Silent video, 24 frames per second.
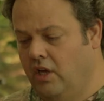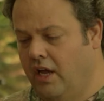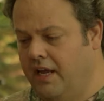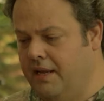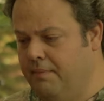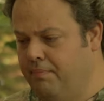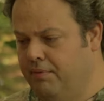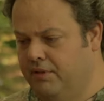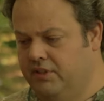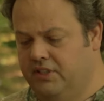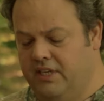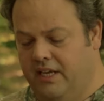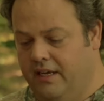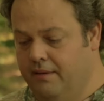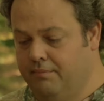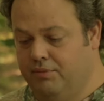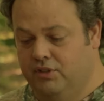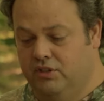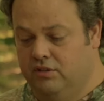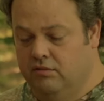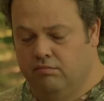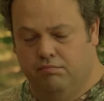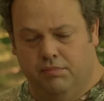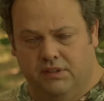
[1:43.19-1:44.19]
type
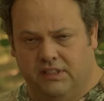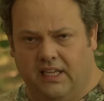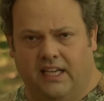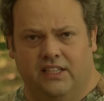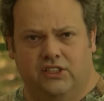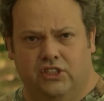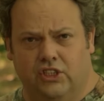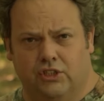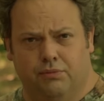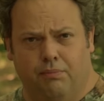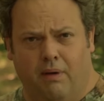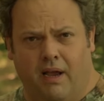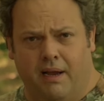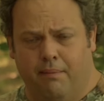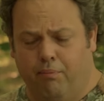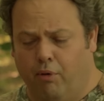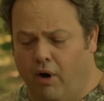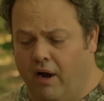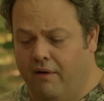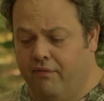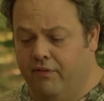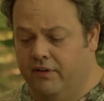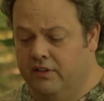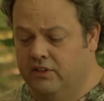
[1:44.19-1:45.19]
tips, but that's just my
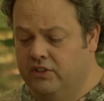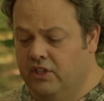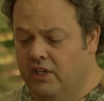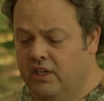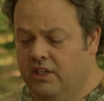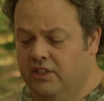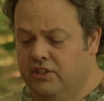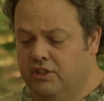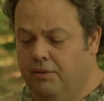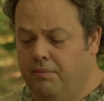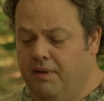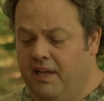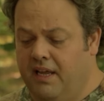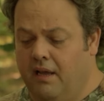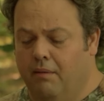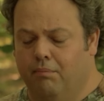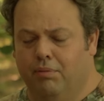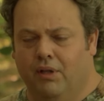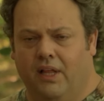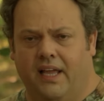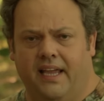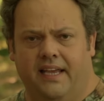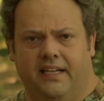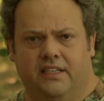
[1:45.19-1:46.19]
preference. To me, a
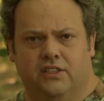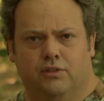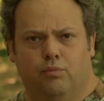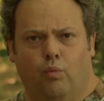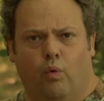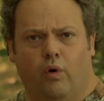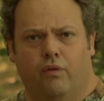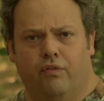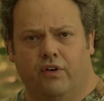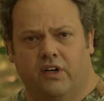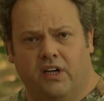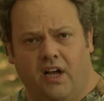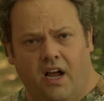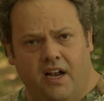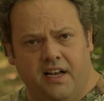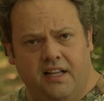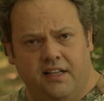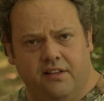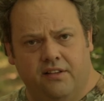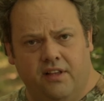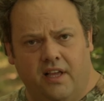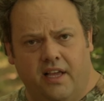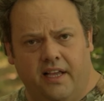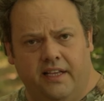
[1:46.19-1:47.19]
blade is more for
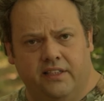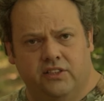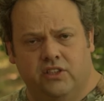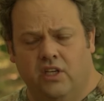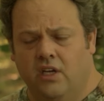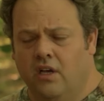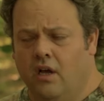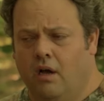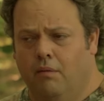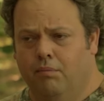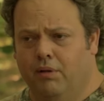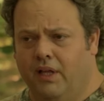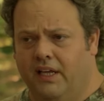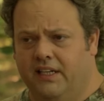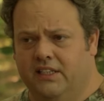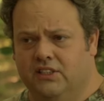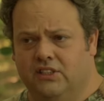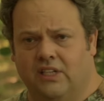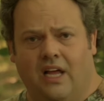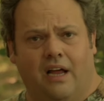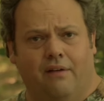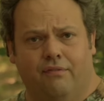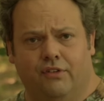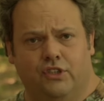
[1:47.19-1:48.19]
cutting things. A blade is
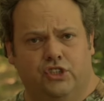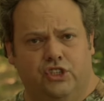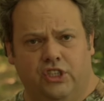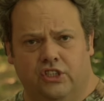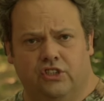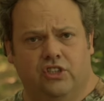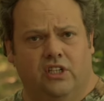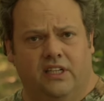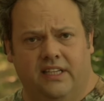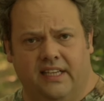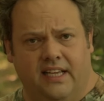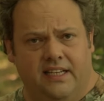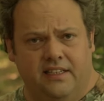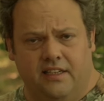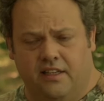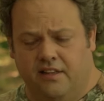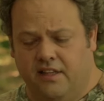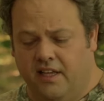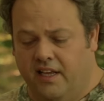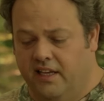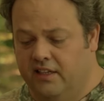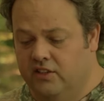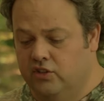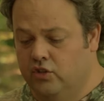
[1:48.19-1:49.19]
not for chiseling into
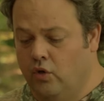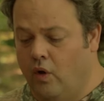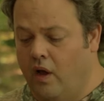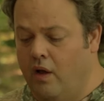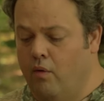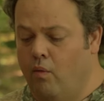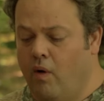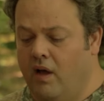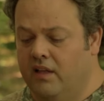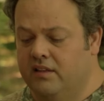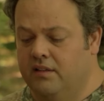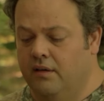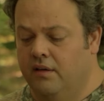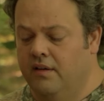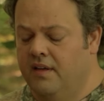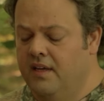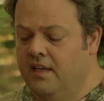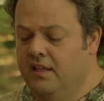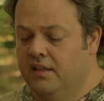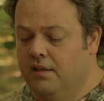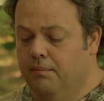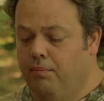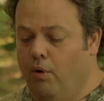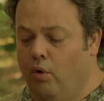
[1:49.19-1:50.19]
things. So I want the
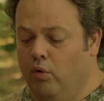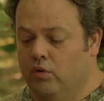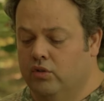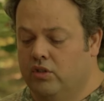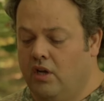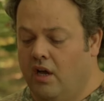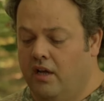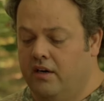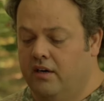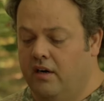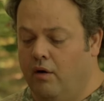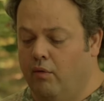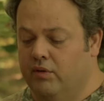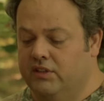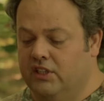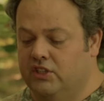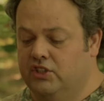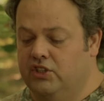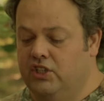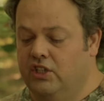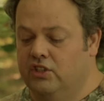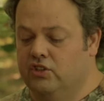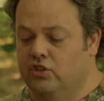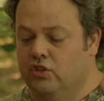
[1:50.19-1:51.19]
bolt cutter. I want the
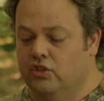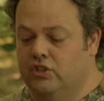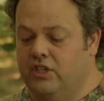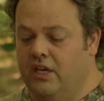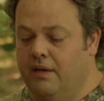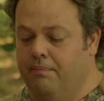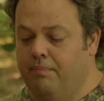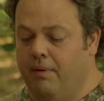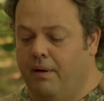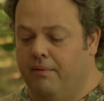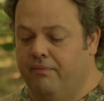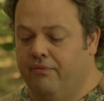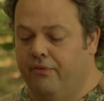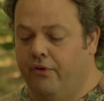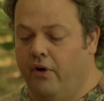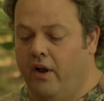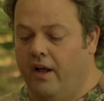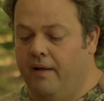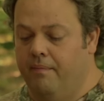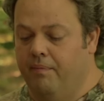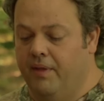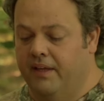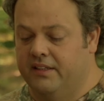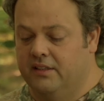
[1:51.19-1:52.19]
chisel tip up
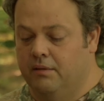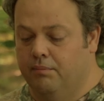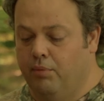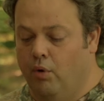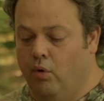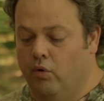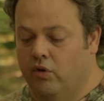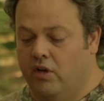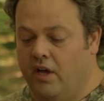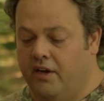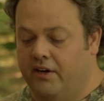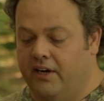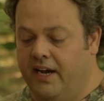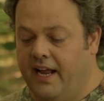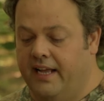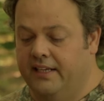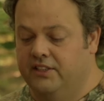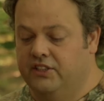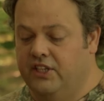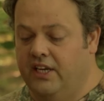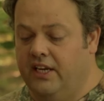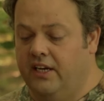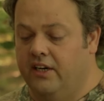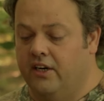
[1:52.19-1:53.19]
front like the bolt cutter
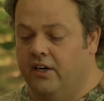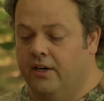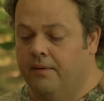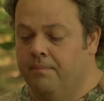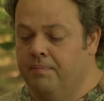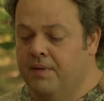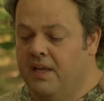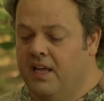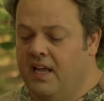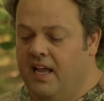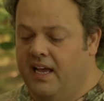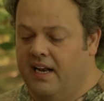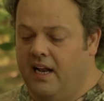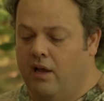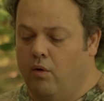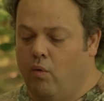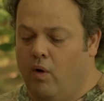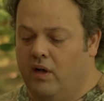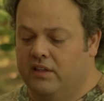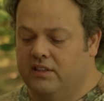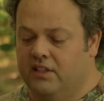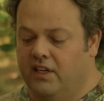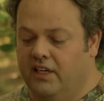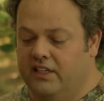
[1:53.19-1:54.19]
has here, and I
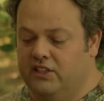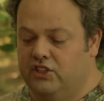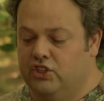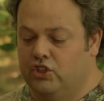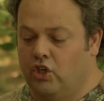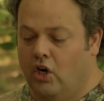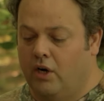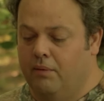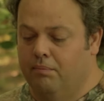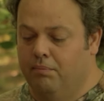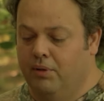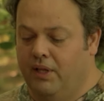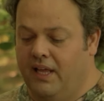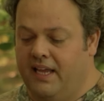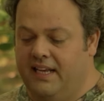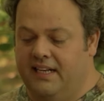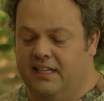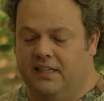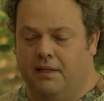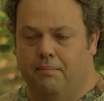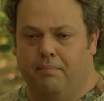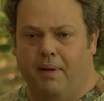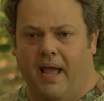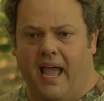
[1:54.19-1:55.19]
want the nice sharp blade
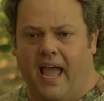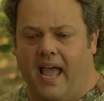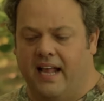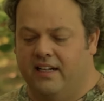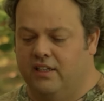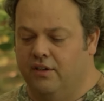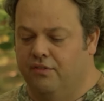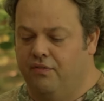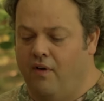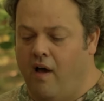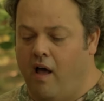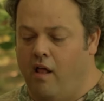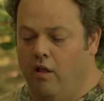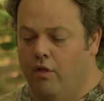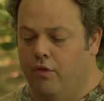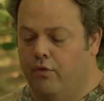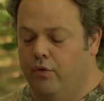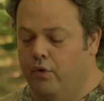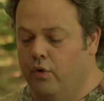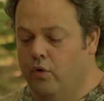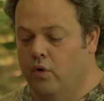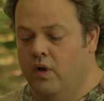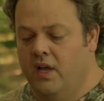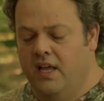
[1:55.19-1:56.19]
in the back to follow
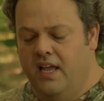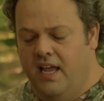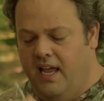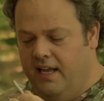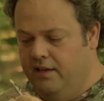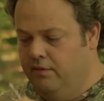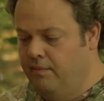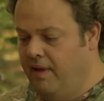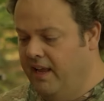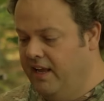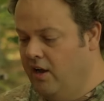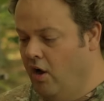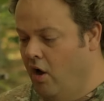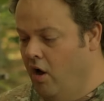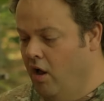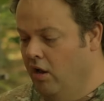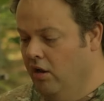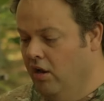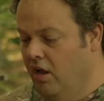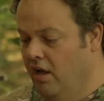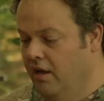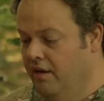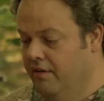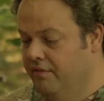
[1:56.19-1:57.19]
through and make
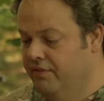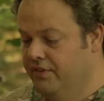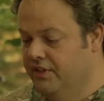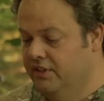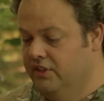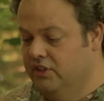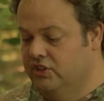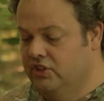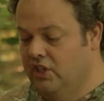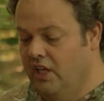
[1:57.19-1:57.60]
all of the